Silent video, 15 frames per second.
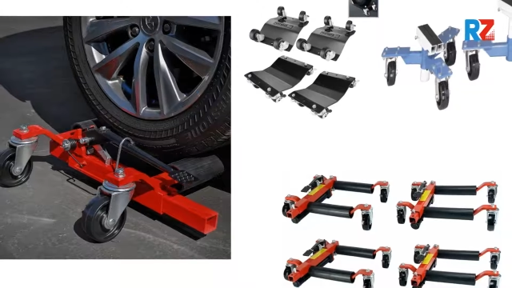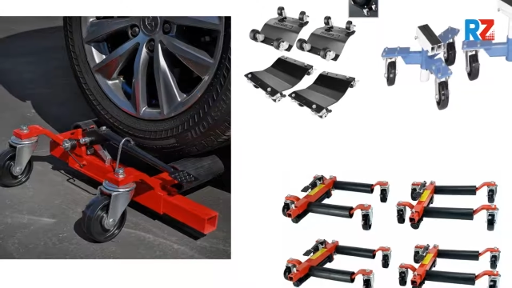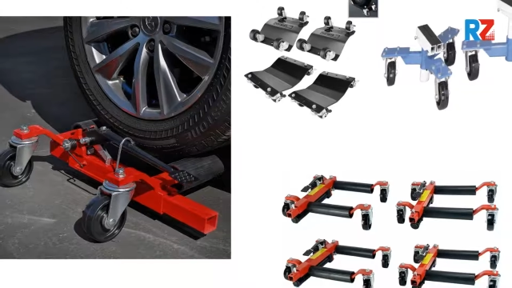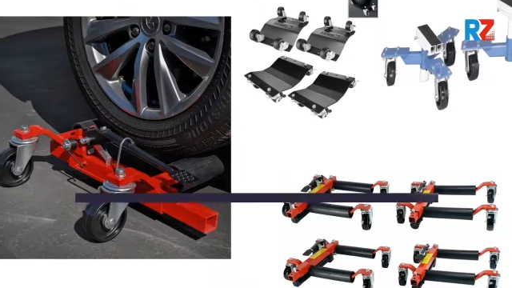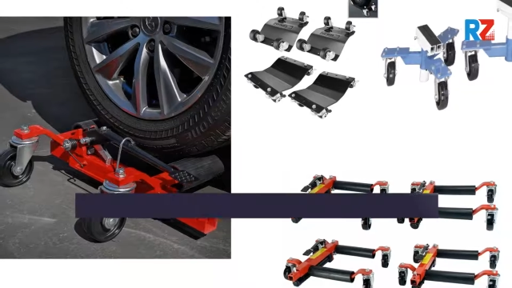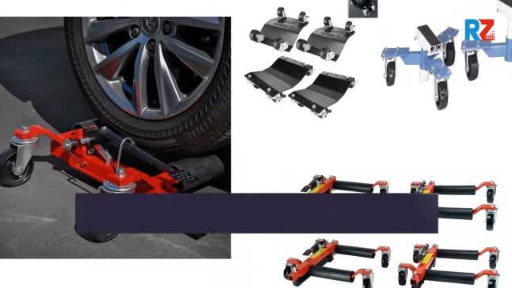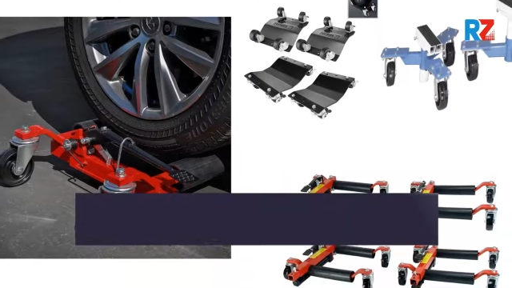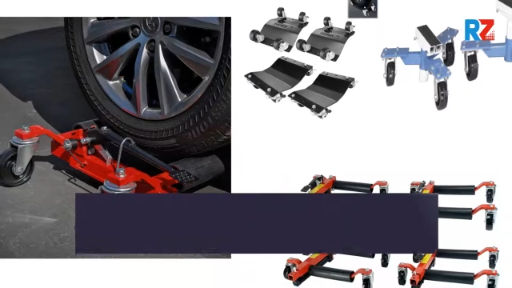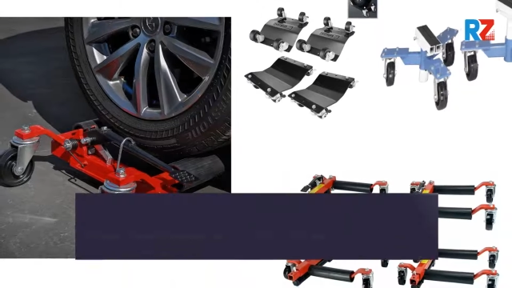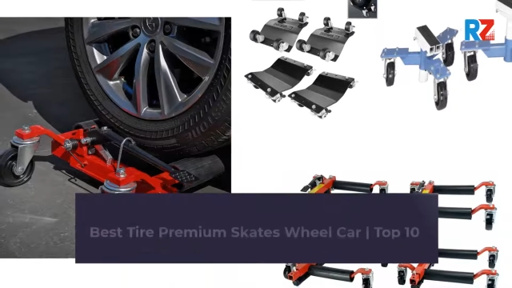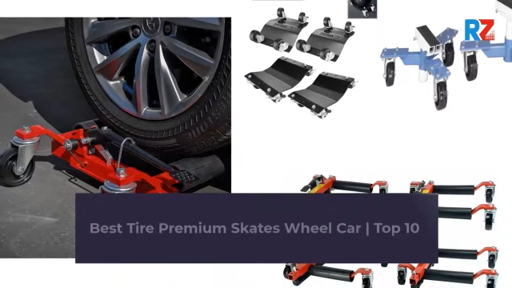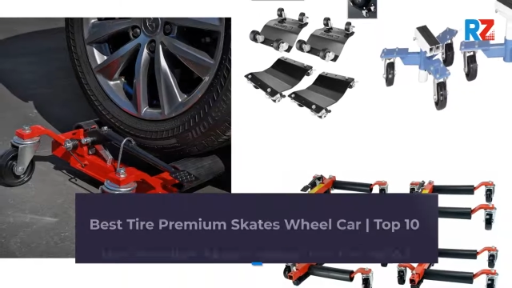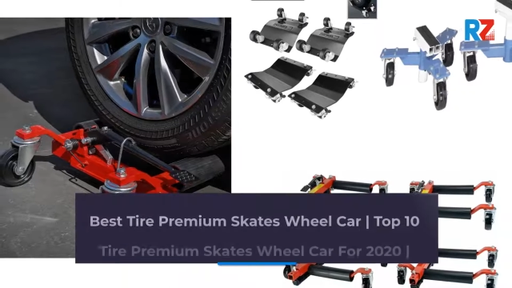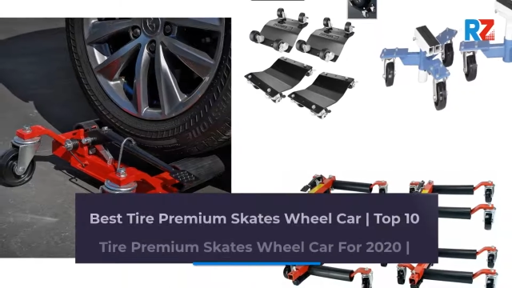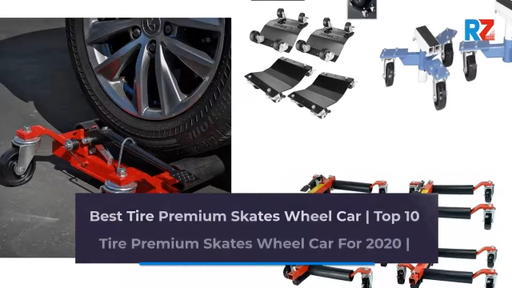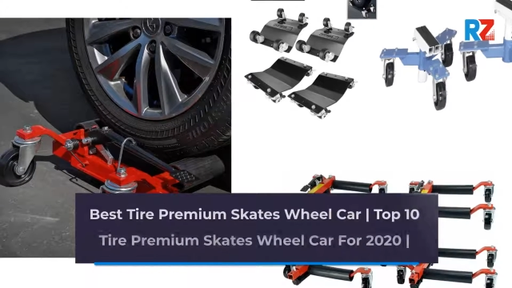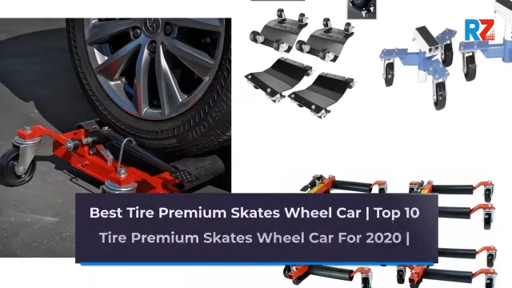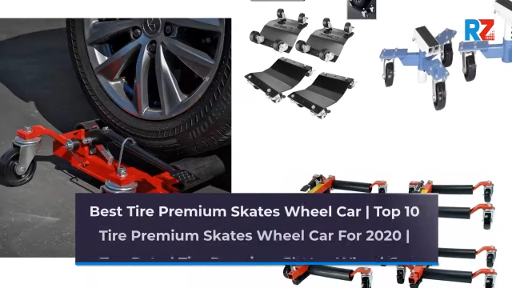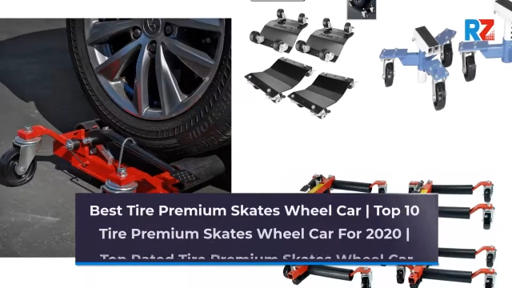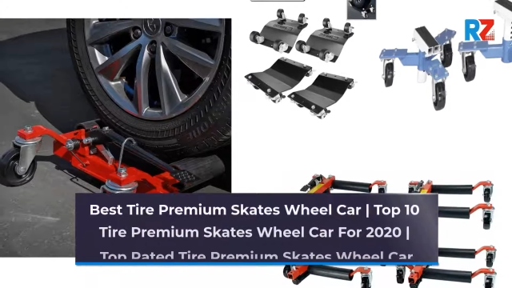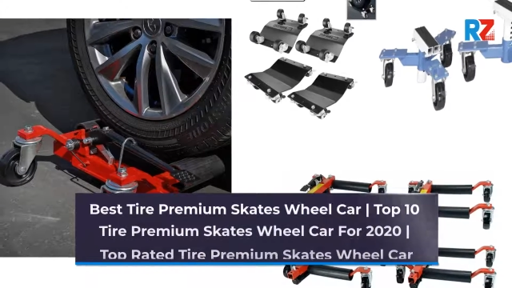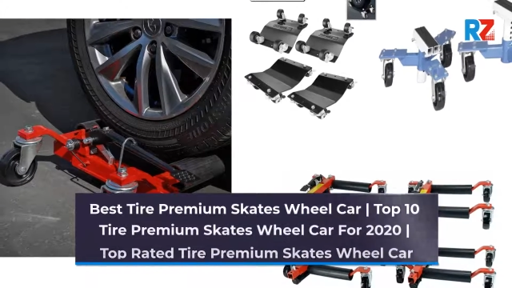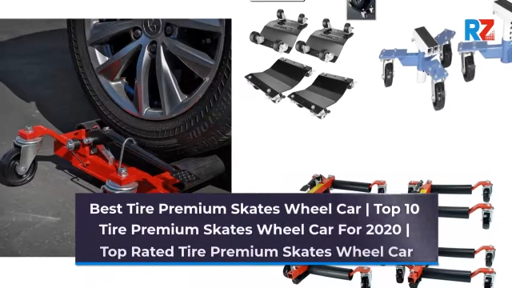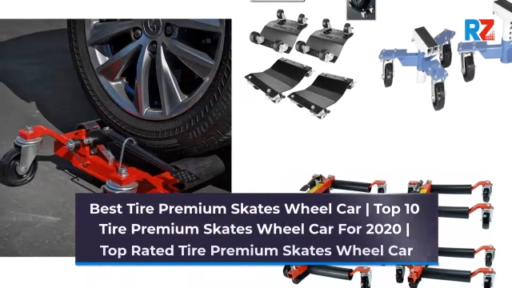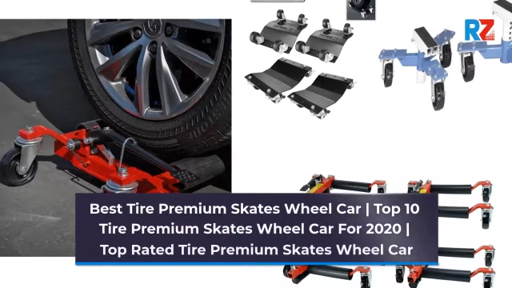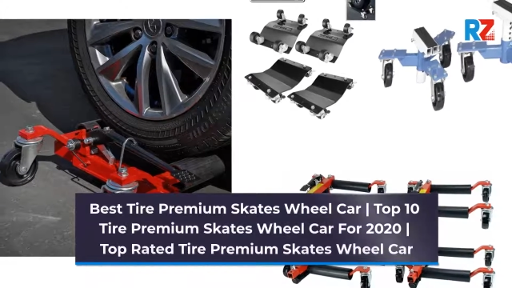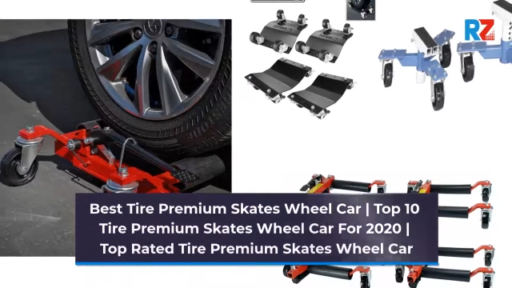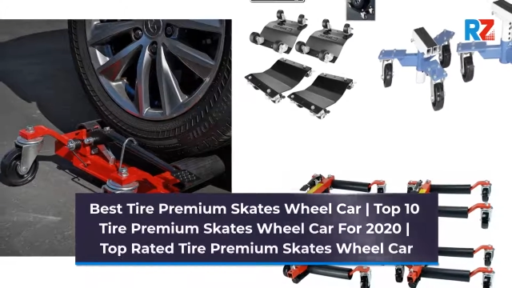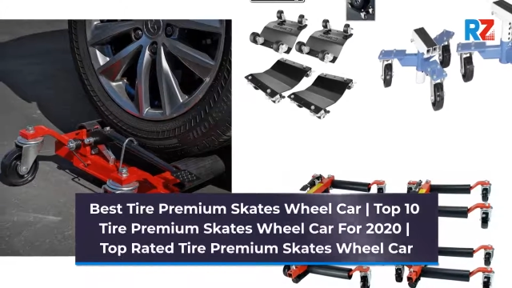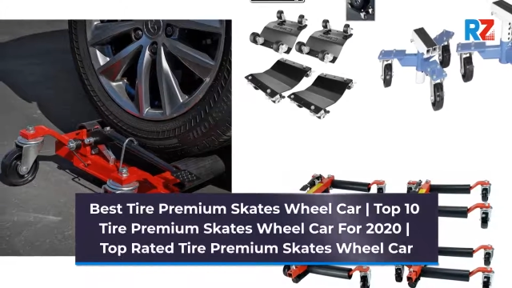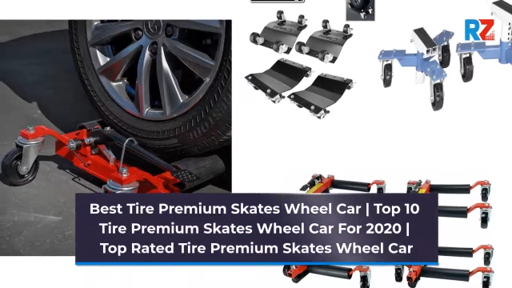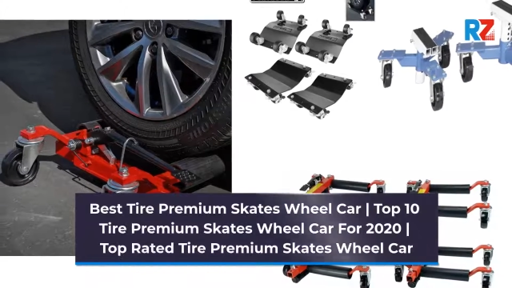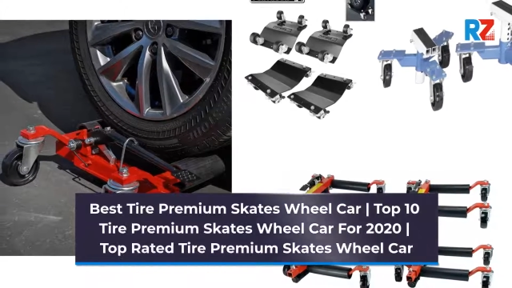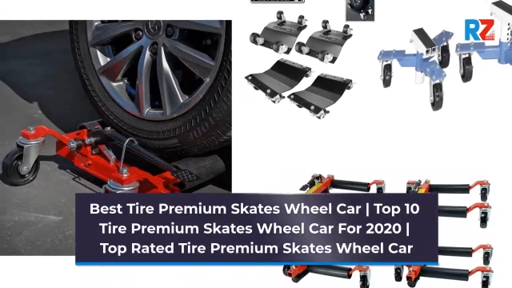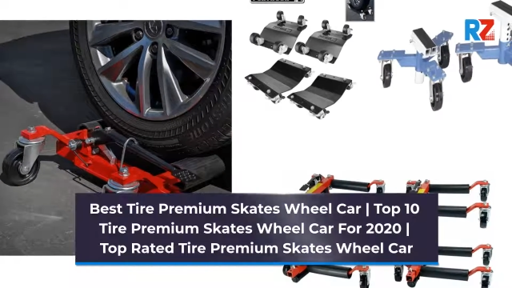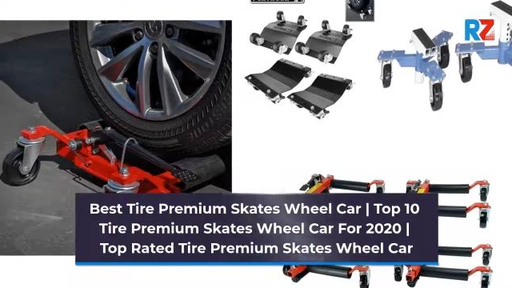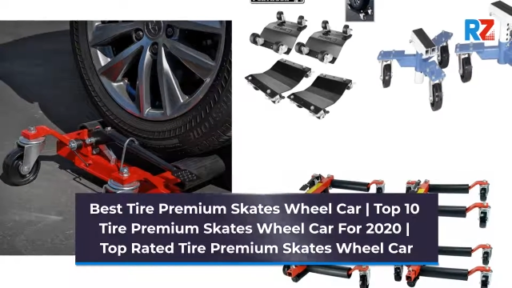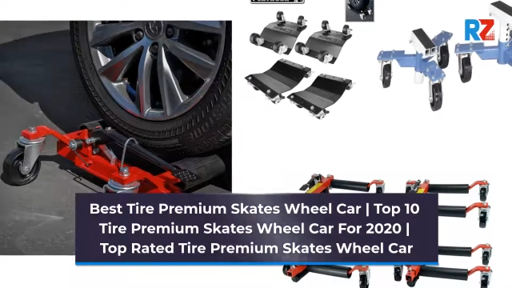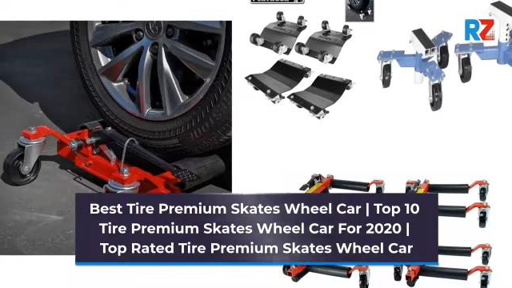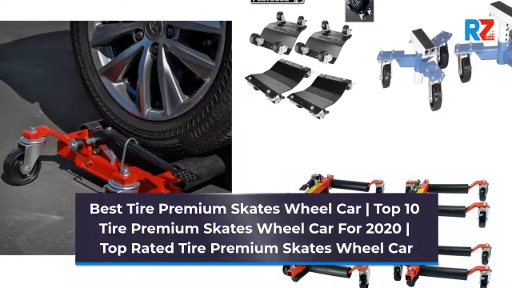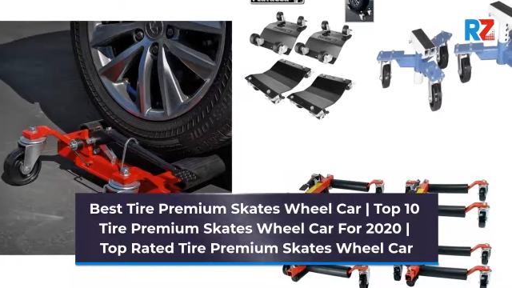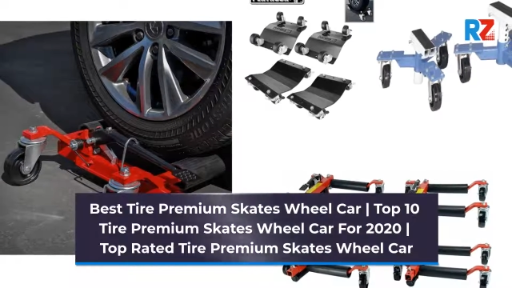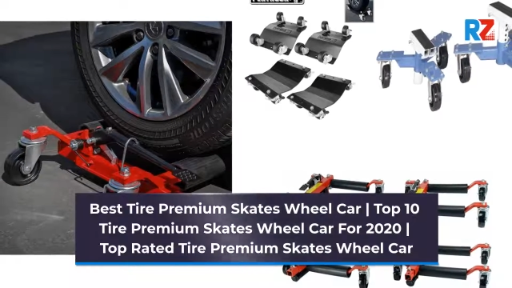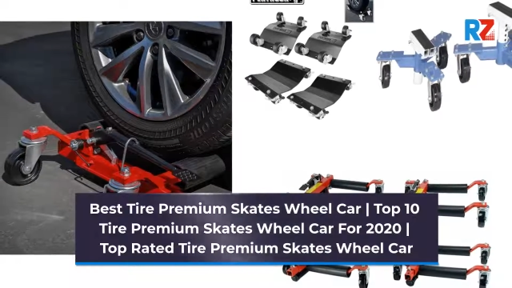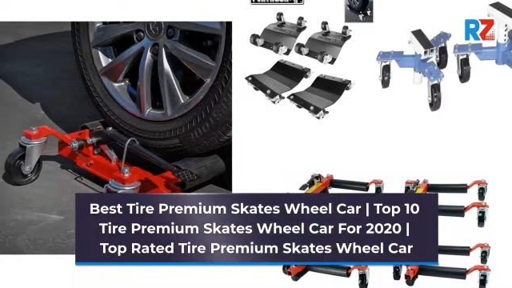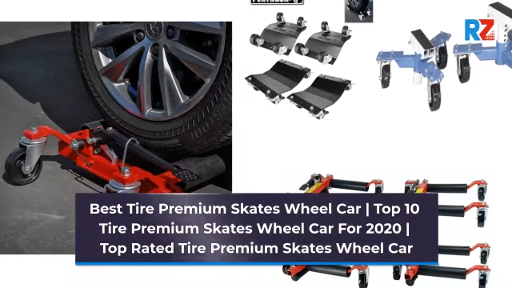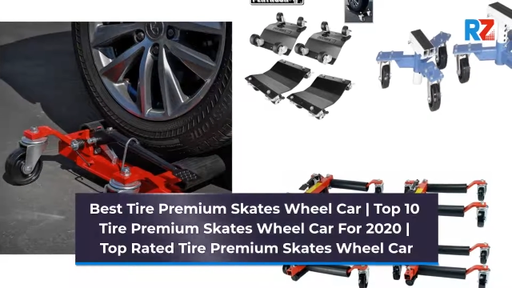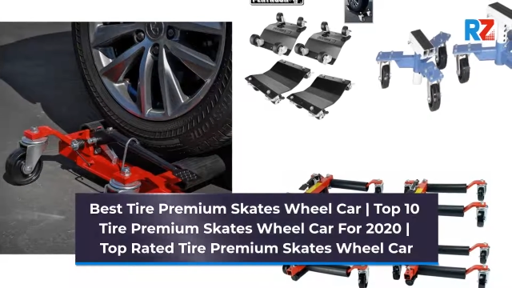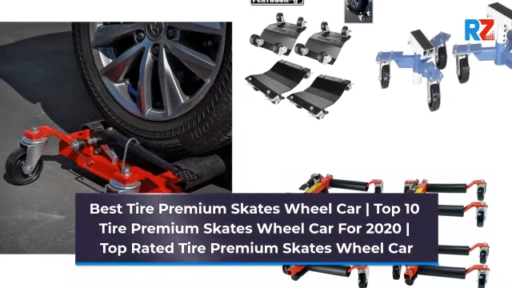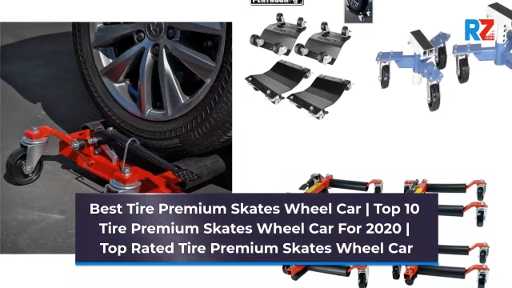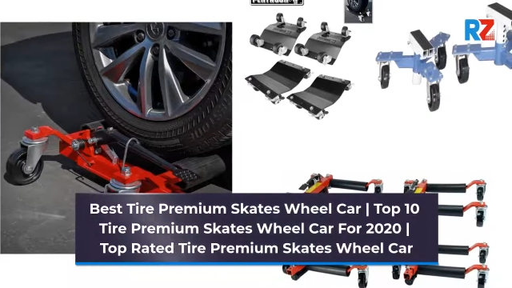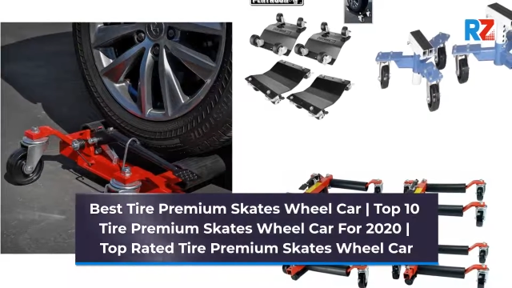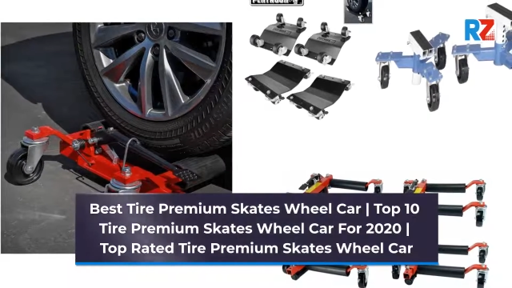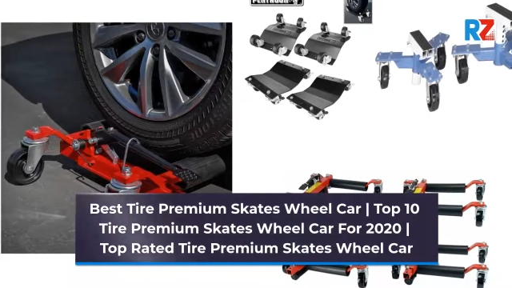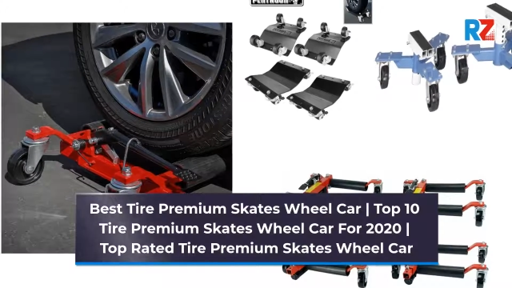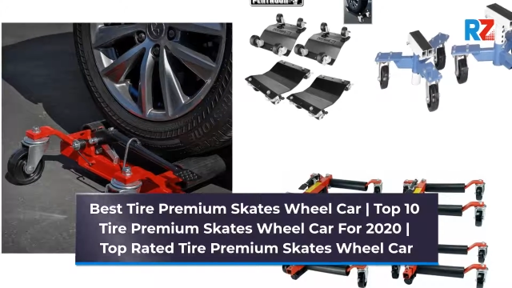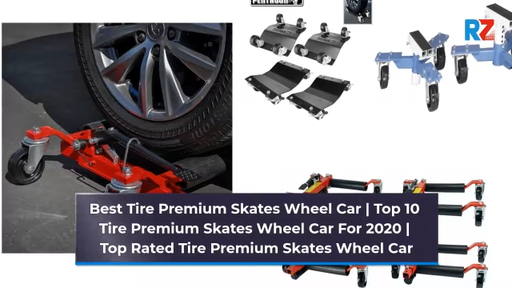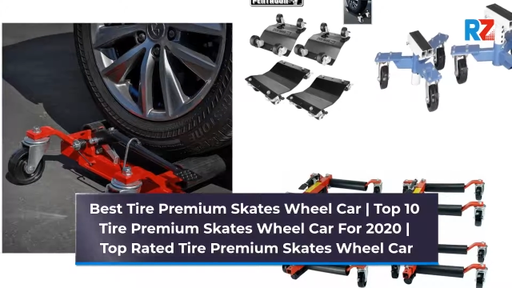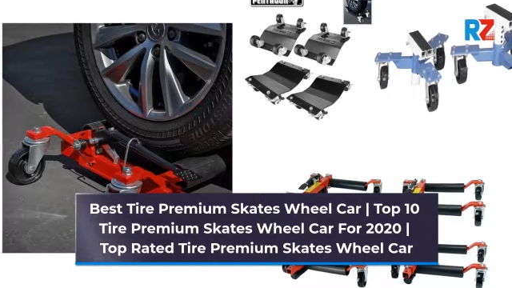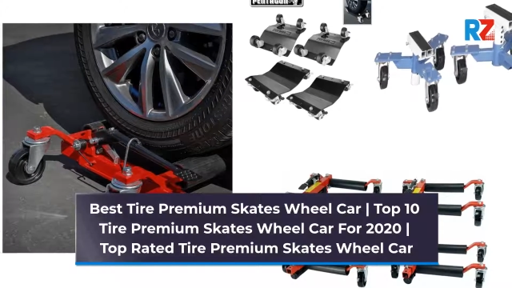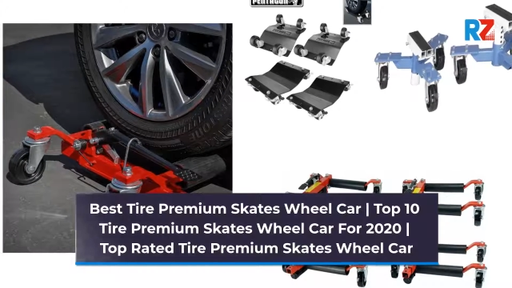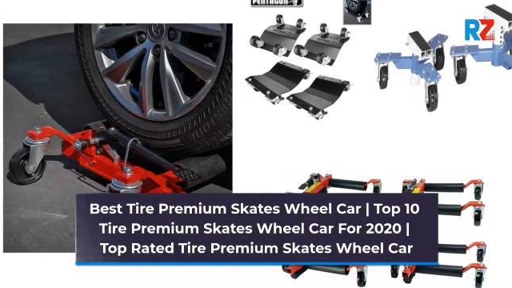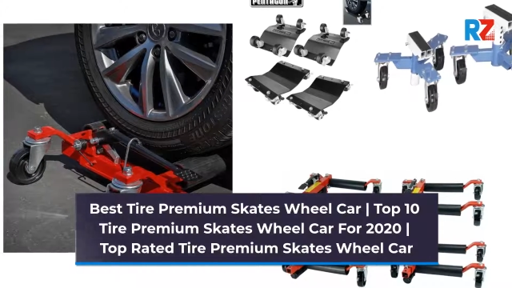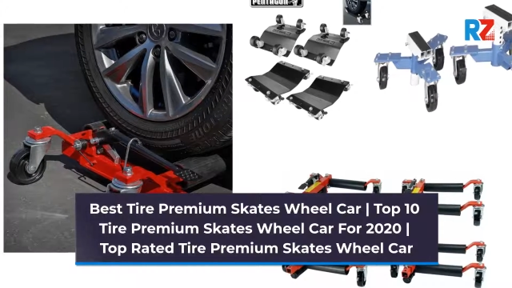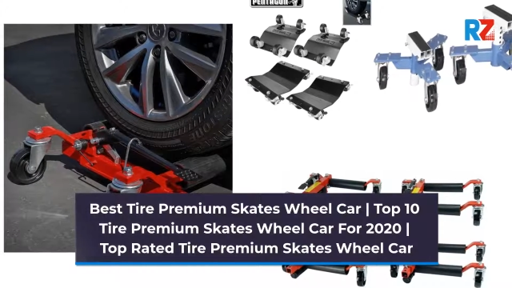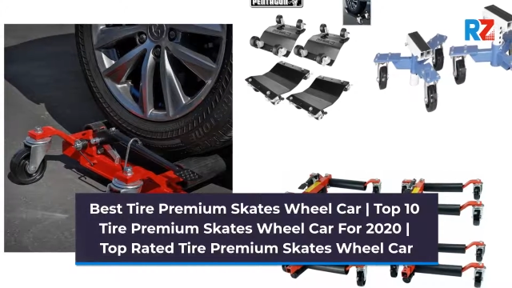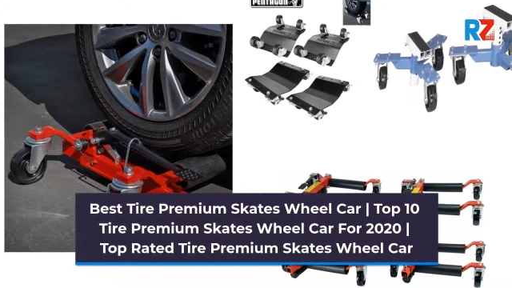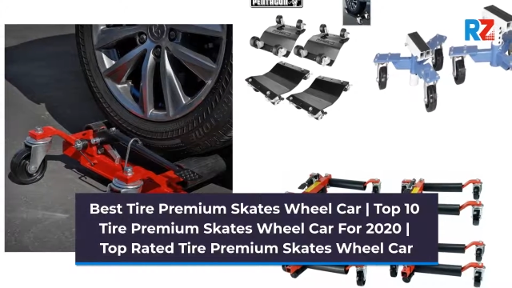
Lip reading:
Nobody's mouth can be seen.